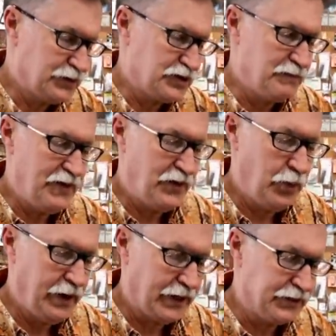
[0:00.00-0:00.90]

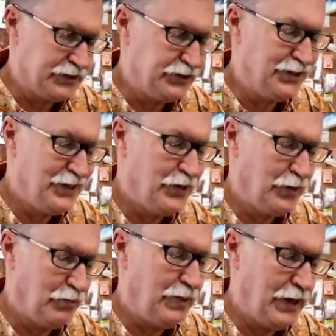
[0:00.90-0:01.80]
Smithwick
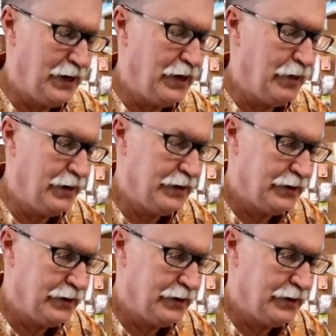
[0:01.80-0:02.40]
Jingle Bob.